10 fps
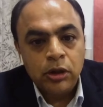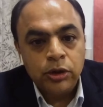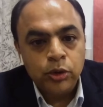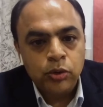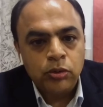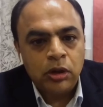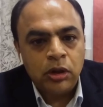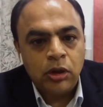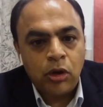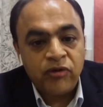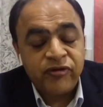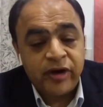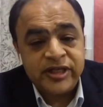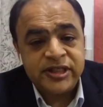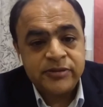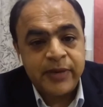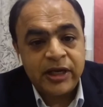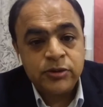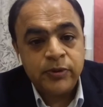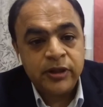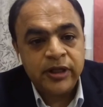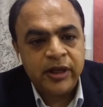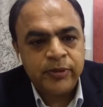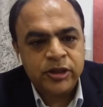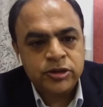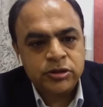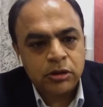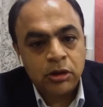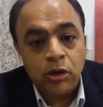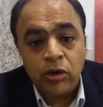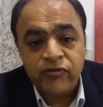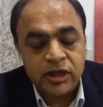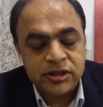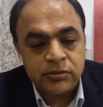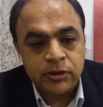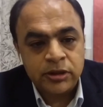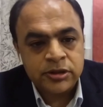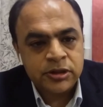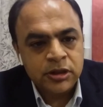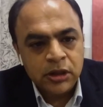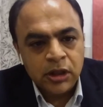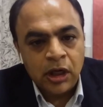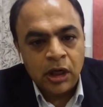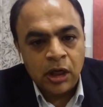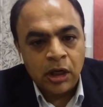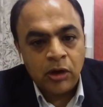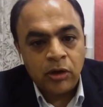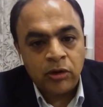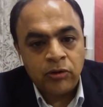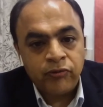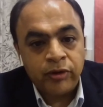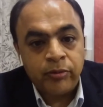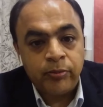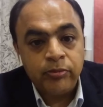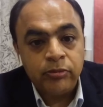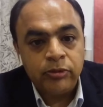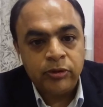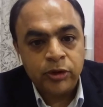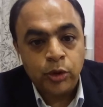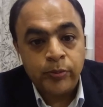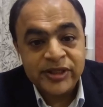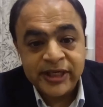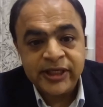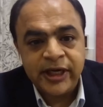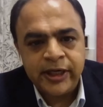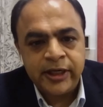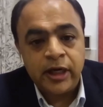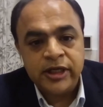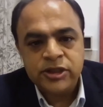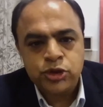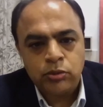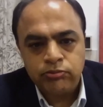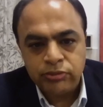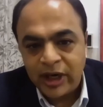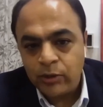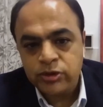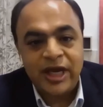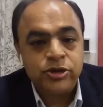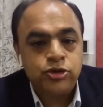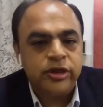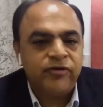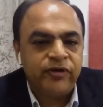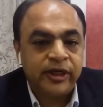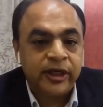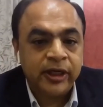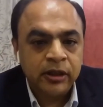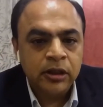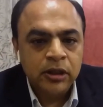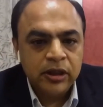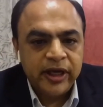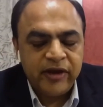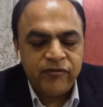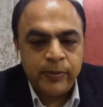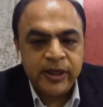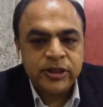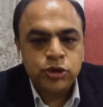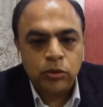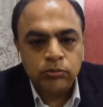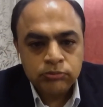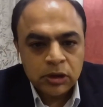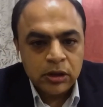do a lot of crisis management there, because a lot of customers were missing their deadlines. So that was actually affecting everybody. So